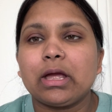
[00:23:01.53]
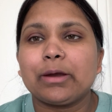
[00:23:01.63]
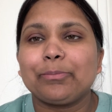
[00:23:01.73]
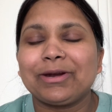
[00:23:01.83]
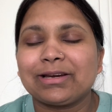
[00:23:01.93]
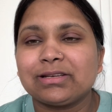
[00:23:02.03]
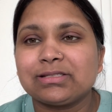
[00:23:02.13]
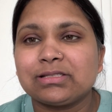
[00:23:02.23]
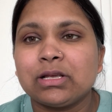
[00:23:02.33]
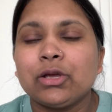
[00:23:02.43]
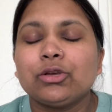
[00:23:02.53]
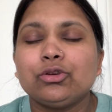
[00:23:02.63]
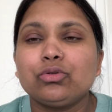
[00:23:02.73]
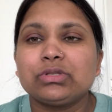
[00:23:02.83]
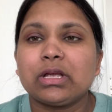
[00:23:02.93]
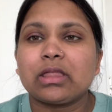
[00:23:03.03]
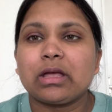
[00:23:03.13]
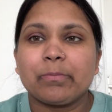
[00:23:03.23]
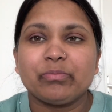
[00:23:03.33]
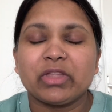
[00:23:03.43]
and practice using
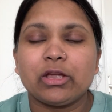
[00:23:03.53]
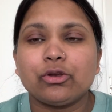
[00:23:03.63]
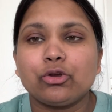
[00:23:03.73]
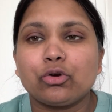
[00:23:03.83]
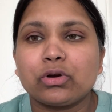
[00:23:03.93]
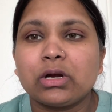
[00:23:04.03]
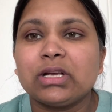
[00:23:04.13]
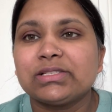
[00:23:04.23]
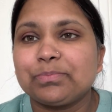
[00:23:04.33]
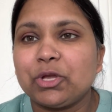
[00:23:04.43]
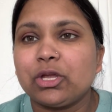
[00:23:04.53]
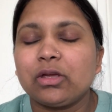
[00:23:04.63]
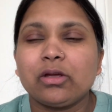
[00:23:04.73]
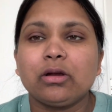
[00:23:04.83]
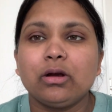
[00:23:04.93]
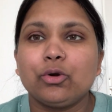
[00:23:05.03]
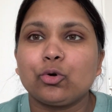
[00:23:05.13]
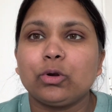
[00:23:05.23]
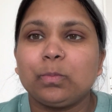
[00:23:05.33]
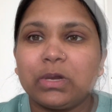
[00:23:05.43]
them in your speaking
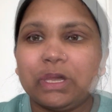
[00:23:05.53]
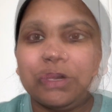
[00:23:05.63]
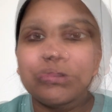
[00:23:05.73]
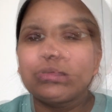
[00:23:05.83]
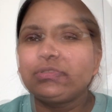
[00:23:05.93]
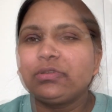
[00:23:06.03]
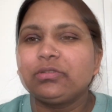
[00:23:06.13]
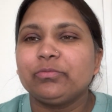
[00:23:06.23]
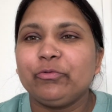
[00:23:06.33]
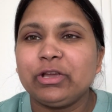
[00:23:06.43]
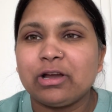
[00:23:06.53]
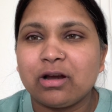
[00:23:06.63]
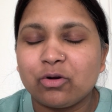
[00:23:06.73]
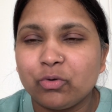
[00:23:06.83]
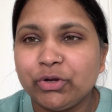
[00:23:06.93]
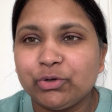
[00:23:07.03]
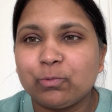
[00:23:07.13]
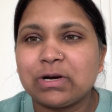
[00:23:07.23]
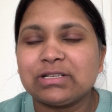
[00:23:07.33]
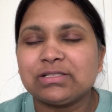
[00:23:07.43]
role play. We are going
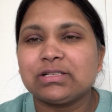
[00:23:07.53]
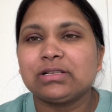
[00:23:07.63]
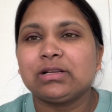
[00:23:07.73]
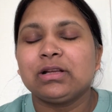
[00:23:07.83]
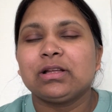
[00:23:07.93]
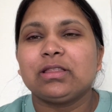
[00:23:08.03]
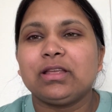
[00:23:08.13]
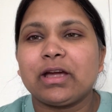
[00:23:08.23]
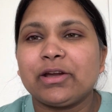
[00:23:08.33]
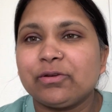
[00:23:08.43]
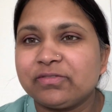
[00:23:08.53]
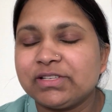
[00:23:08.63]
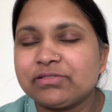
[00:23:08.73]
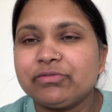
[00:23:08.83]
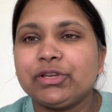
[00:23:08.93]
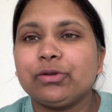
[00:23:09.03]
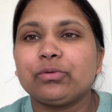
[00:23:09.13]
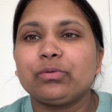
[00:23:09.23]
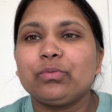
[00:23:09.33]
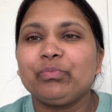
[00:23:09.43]
towards the end of this
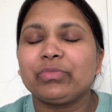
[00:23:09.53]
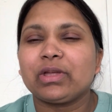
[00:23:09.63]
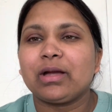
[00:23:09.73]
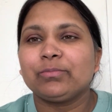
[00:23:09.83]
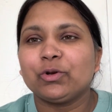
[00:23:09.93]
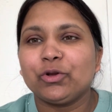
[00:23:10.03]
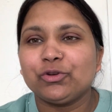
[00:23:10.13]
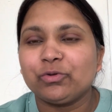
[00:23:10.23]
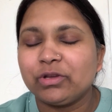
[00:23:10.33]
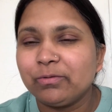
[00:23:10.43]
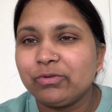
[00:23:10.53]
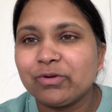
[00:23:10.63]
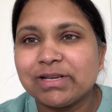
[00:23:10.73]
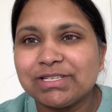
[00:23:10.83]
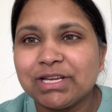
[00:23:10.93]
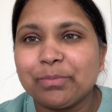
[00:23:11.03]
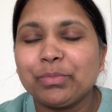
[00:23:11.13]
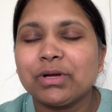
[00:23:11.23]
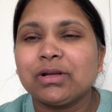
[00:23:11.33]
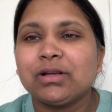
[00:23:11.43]
video. I'm going to give you a tip.
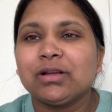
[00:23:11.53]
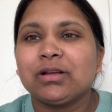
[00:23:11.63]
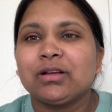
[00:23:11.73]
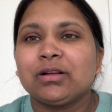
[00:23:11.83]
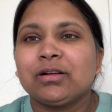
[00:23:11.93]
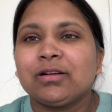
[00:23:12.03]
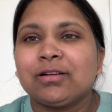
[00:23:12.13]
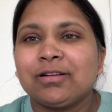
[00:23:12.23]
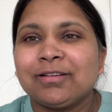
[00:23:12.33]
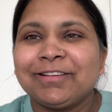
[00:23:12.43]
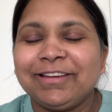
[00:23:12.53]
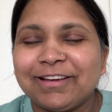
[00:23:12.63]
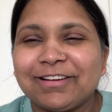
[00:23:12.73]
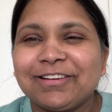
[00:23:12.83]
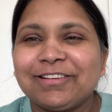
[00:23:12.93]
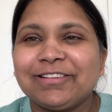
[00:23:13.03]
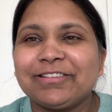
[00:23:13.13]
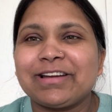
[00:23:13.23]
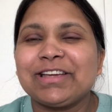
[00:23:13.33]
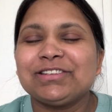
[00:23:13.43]
Yeah,
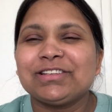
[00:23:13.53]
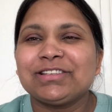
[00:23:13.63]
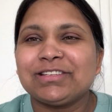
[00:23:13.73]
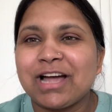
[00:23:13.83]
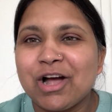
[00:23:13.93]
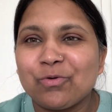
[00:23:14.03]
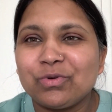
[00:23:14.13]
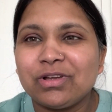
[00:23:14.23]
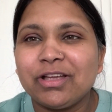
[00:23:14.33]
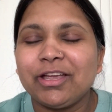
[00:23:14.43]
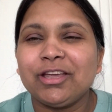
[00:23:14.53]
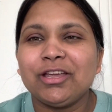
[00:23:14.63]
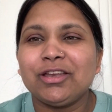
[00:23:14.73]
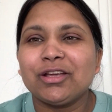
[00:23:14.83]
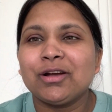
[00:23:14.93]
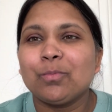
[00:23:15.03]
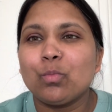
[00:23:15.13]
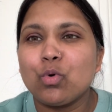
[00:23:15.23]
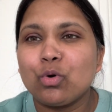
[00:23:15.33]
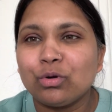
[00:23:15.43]
write it down in
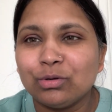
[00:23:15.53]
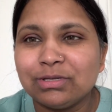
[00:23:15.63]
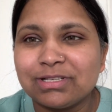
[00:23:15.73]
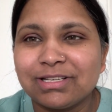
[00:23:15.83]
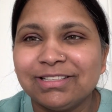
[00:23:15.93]
bold.